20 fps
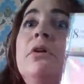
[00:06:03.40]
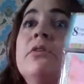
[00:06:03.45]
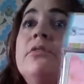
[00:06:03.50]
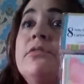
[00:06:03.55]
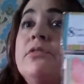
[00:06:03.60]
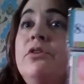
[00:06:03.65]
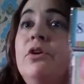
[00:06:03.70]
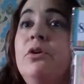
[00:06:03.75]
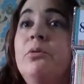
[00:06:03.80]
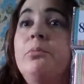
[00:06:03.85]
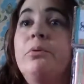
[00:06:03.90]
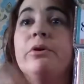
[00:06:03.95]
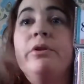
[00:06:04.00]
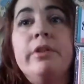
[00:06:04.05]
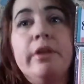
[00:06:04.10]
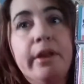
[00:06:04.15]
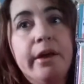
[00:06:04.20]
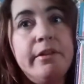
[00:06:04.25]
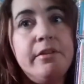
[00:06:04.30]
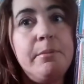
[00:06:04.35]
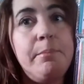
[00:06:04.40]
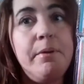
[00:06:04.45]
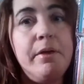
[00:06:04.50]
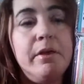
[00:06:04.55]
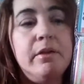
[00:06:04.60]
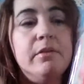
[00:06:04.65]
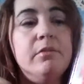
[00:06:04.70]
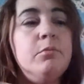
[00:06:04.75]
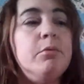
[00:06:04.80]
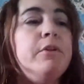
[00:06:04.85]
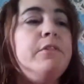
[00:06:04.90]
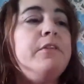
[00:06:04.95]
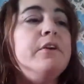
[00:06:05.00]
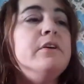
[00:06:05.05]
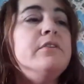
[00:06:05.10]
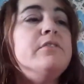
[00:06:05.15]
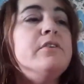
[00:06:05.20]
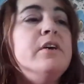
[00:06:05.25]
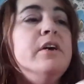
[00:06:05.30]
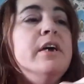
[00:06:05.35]
well as the notebook that had the pen with
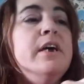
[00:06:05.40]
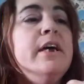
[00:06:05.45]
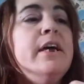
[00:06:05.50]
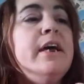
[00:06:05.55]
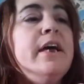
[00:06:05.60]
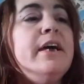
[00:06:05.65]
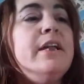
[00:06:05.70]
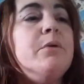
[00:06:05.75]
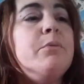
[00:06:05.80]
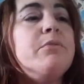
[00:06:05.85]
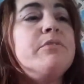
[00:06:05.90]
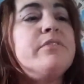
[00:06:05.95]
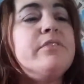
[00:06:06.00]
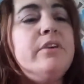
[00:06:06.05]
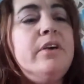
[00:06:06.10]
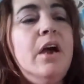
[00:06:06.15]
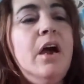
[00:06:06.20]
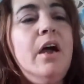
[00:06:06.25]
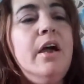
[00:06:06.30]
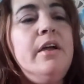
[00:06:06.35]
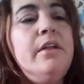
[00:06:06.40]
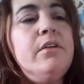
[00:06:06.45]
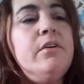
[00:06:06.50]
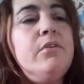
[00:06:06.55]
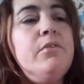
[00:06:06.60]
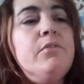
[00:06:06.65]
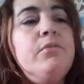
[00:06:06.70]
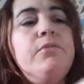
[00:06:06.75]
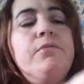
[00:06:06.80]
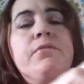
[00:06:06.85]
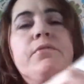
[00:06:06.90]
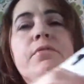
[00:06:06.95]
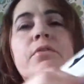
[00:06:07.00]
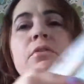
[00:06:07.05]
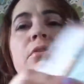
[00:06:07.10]
it. And it was kind of